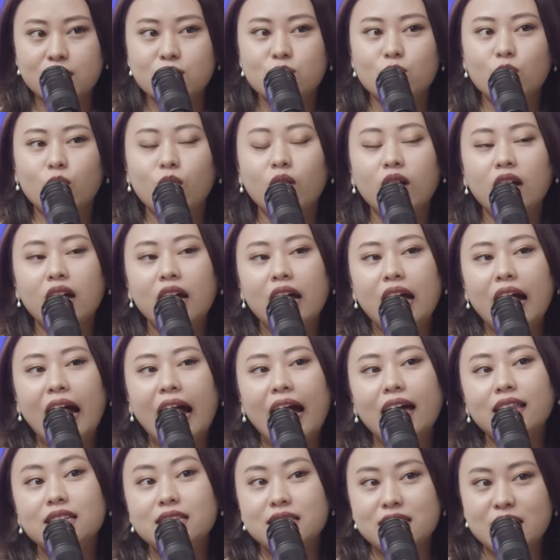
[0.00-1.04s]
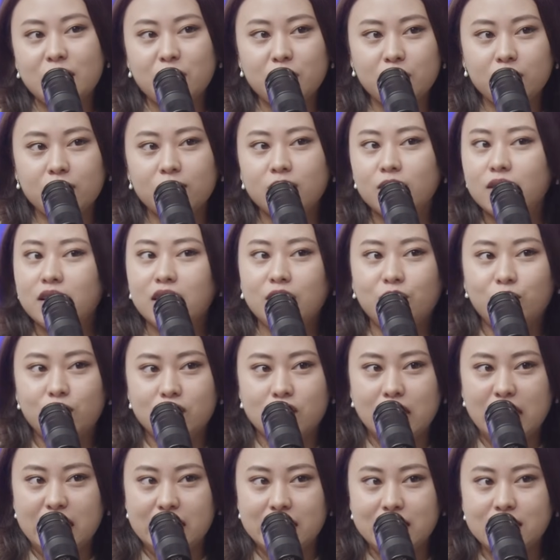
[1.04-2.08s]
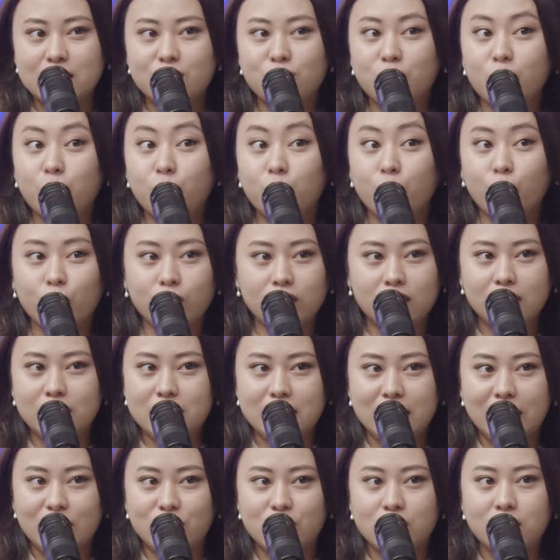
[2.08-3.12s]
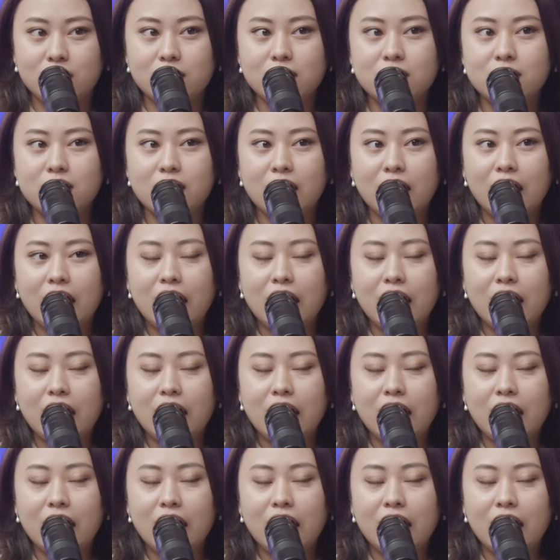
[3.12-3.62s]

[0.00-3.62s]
So I had the same invigilators for both the sessions,